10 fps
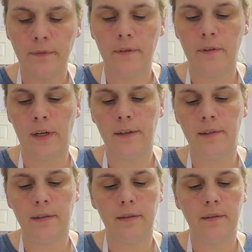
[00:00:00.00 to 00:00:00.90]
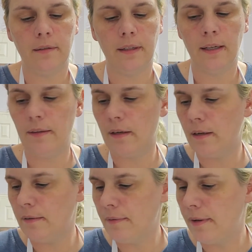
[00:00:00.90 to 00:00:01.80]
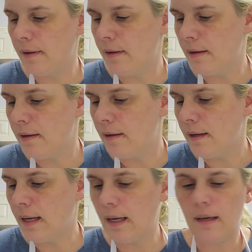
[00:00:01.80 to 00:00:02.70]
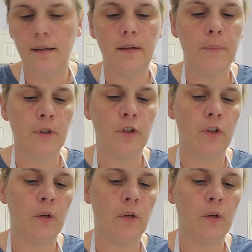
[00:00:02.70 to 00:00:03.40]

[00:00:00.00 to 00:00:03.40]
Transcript: dust in there and you can